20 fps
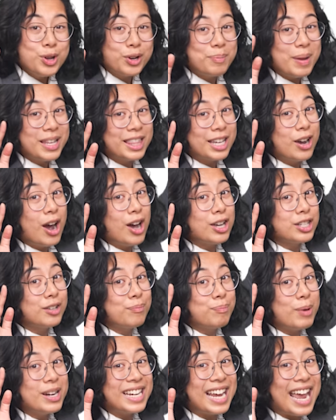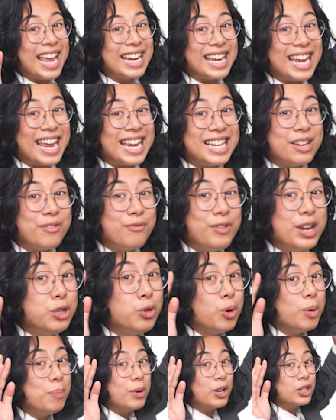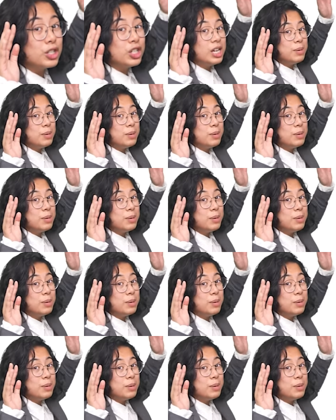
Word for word: you can make the cost of printing any individual book